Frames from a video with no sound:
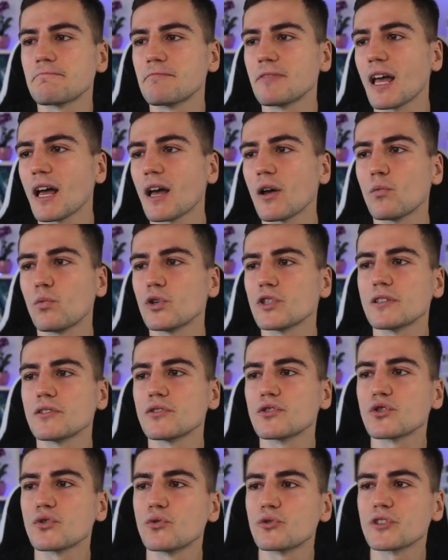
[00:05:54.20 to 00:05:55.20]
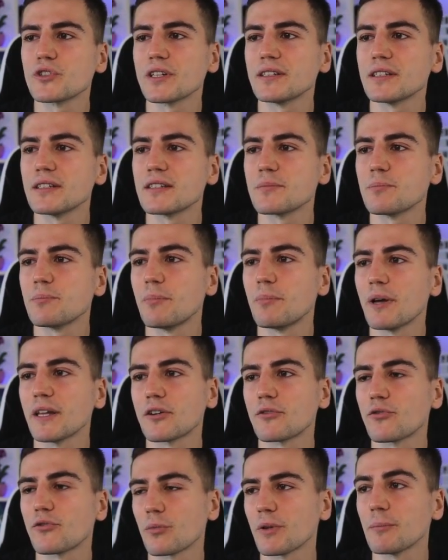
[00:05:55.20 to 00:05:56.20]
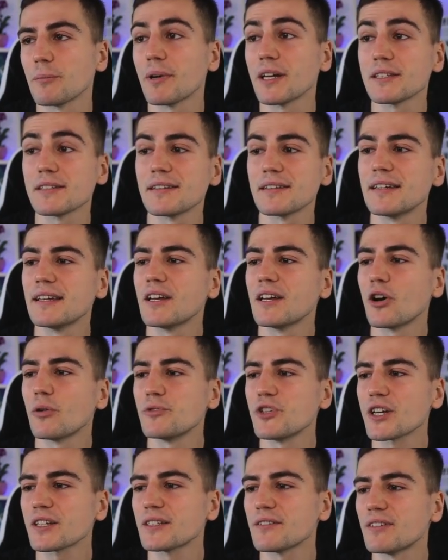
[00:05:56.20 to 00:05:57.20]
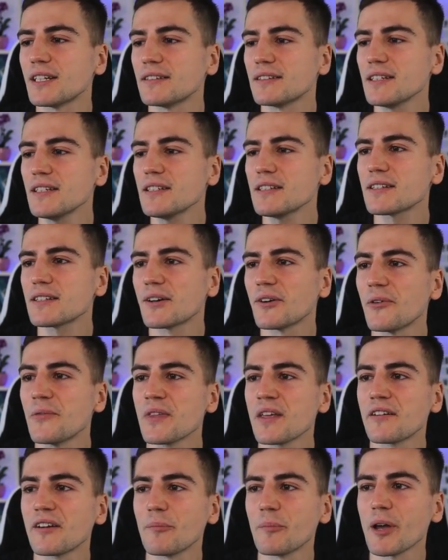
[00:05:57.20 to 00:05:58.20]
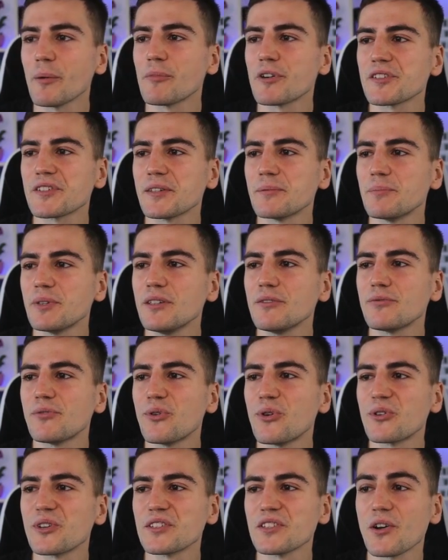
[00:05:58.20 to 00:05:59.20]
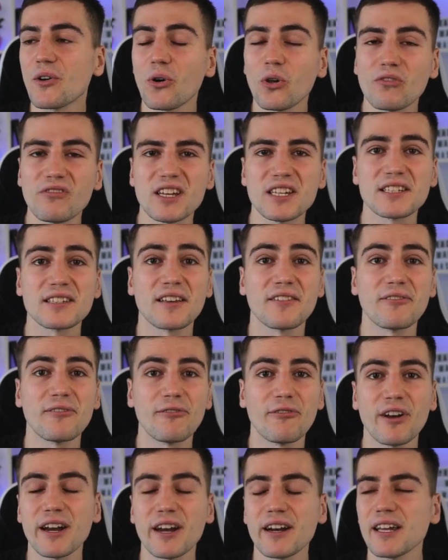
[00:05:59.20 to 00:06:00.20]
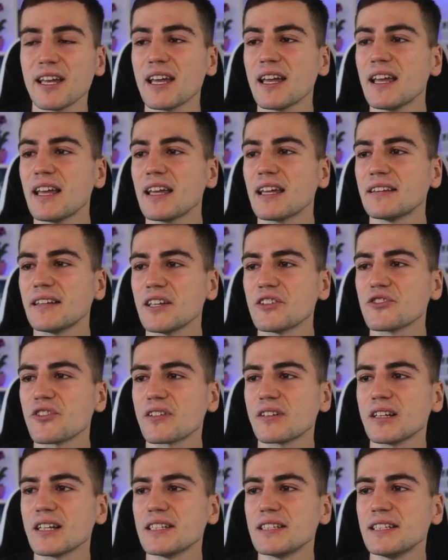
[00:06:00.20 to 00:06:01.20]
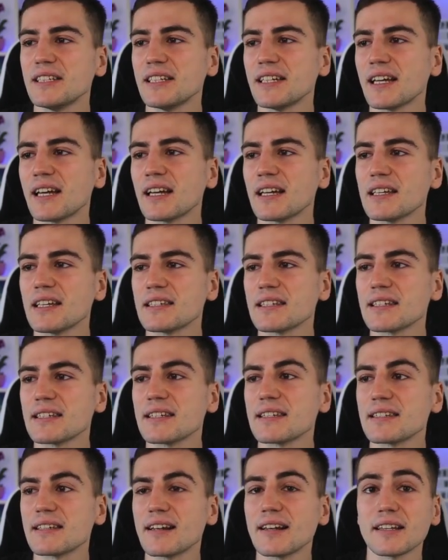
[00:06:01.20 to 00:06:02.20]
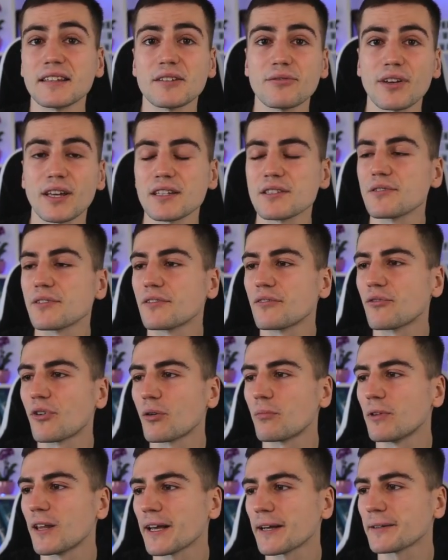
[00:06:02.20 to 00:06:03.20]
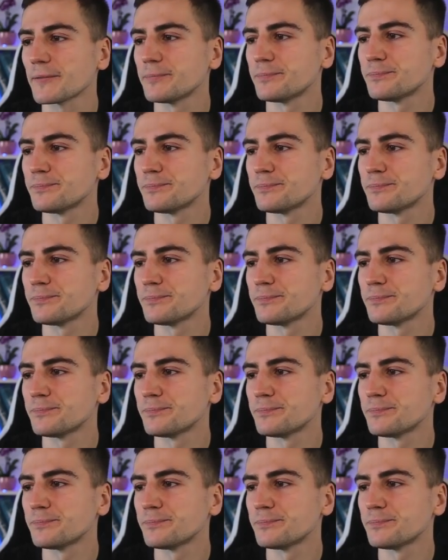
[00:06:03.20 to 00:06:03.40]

I wasn't sure that it's better for me, but objectively it is. So remember that b4 is always a very natural idea in the Sicilian defense for black.